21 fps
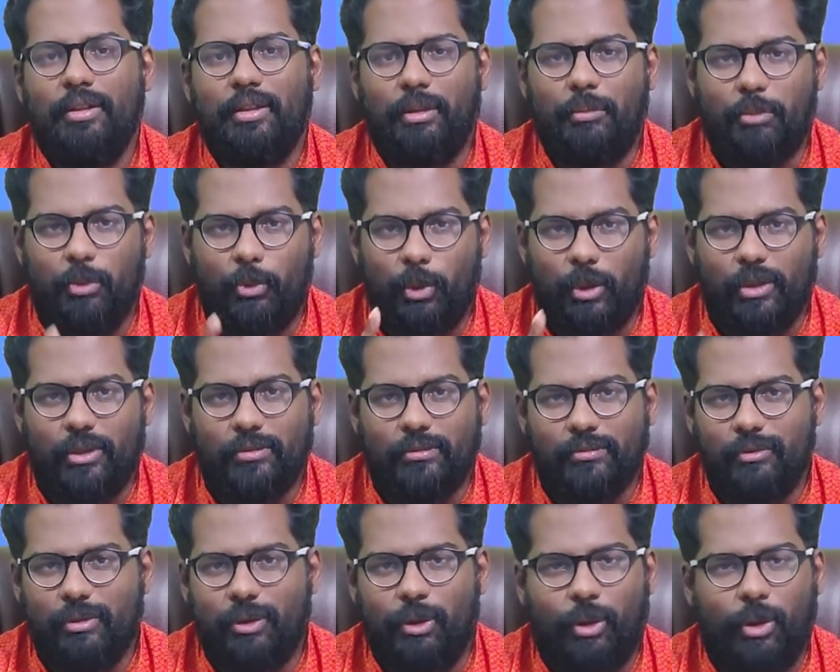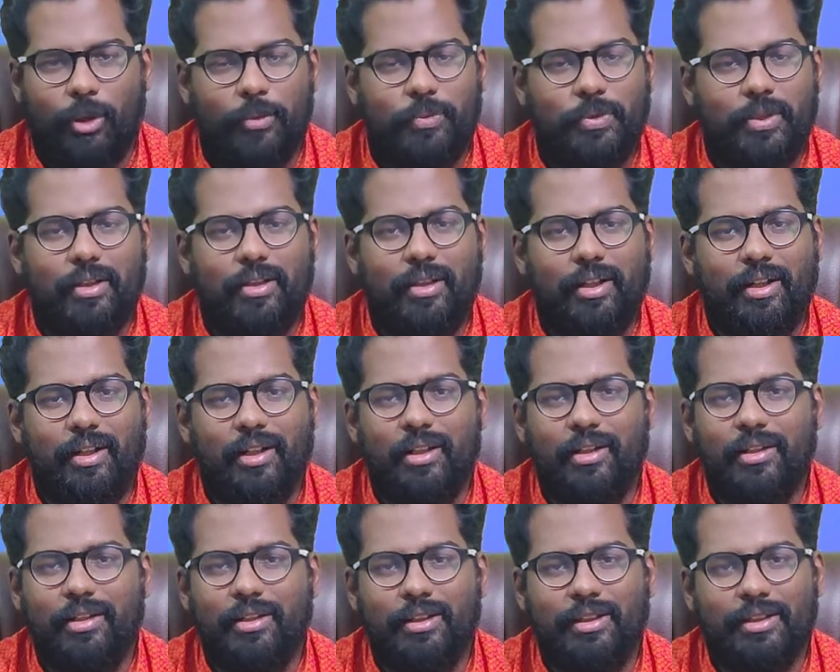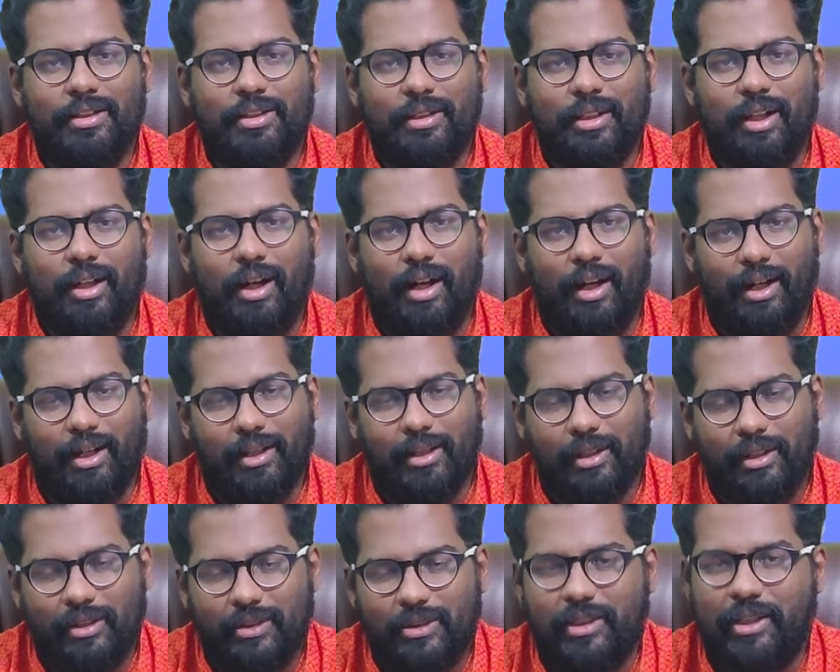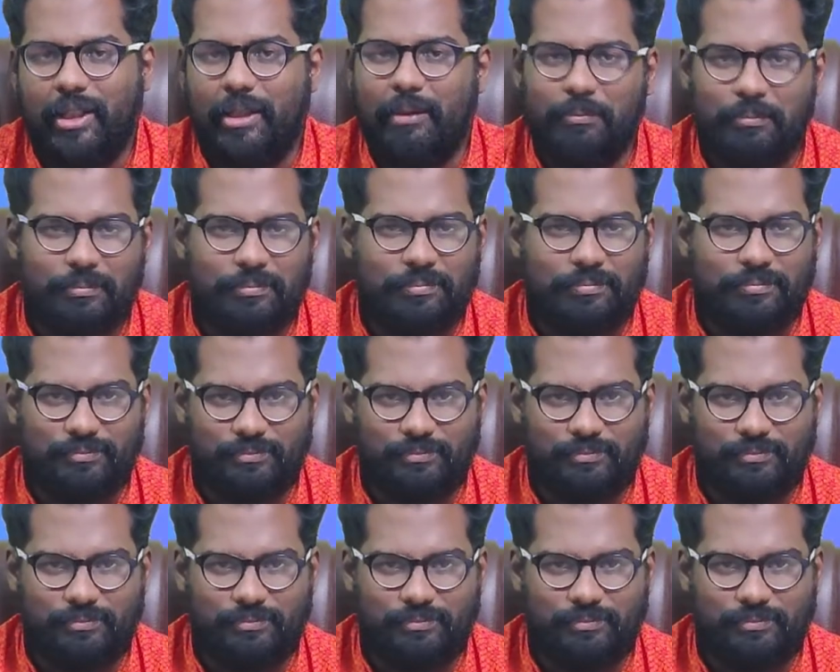Number 1, option trading is a high risk game.